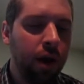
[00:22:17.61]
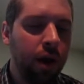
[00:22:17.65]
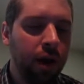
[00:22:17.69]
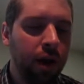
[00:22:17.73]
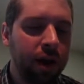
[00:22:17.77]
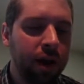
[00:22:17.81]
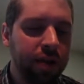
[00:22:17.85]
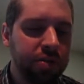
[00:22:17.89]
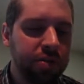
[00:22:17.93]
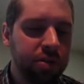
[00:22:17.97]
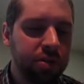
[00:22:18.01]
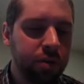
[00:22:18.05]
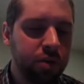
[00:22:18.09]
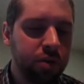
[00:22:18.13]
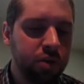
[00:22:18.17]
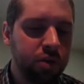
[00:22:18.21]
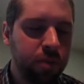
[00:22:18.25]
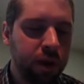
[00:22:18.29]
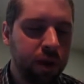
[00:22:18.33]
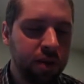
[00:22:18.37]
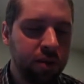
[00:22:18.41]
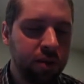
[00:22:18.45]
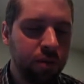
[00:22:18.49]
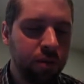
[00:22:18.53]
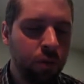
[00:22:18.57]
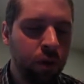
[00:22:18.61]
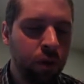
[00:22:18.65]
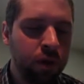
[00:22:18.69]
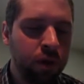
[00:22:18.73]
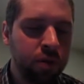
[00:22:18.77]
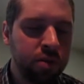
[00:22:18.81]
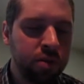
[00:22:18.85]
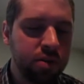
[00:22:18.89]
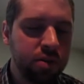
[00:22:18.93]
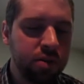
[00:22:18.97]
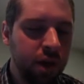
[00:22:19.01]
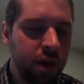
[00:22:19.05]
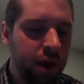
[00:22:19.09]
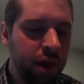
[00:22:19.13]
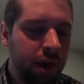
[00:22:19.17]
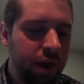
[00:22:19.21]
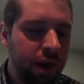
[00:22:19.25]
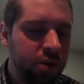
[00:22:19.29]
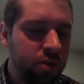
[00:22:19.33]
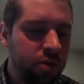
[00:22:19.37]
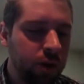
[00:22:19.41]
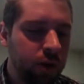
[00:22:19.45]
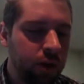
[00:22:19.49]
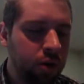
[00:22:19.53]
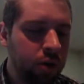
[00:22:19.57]
against the respective wills,
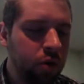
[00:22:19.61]
into a